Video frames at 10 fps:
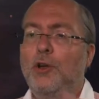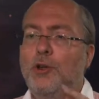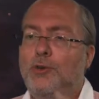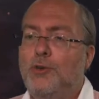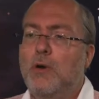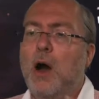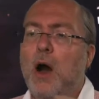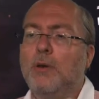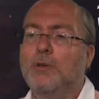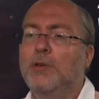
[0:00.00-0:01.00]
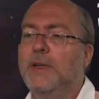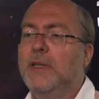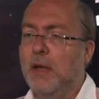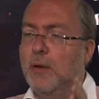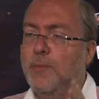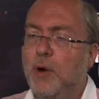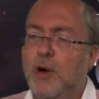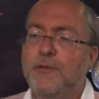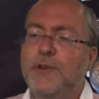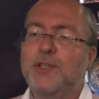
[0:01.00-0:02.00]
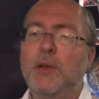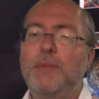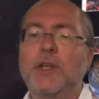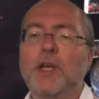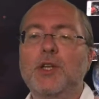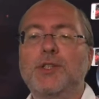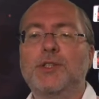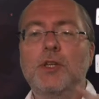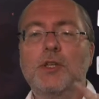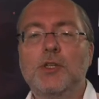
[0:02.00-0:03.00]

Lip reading: You know how to create professional applications.